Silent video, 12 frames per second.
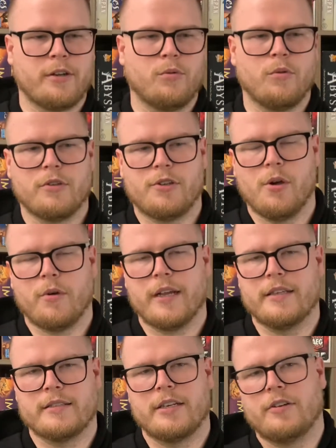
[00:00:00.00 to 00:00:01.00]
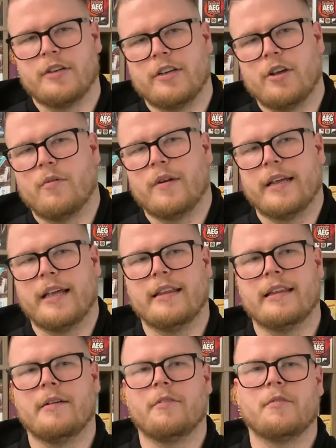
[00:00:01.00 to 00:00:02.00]
cool tokens that you can go and get
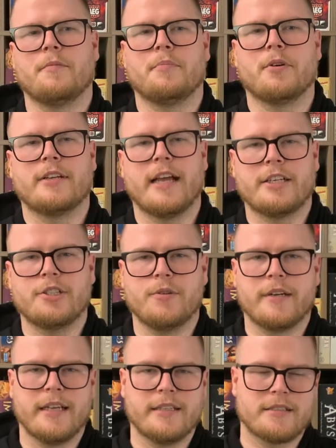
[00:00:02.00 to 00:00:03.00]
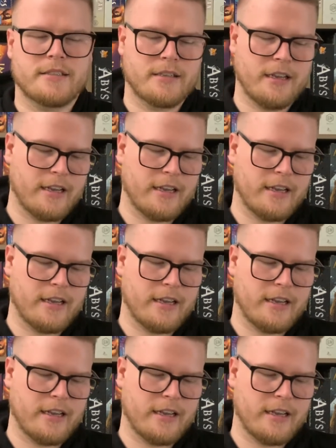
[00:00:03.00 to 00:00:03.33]
that will protect you against